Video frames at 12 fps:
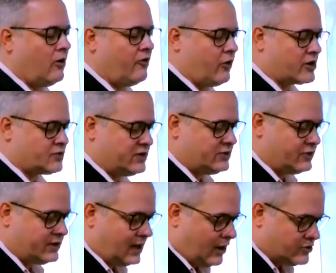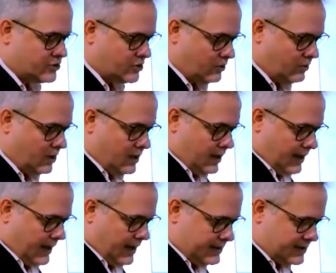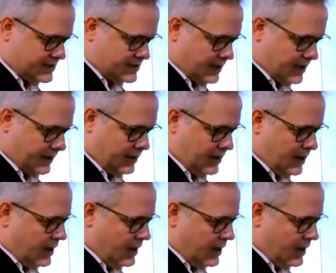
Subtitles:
Of course, we treat also the circ.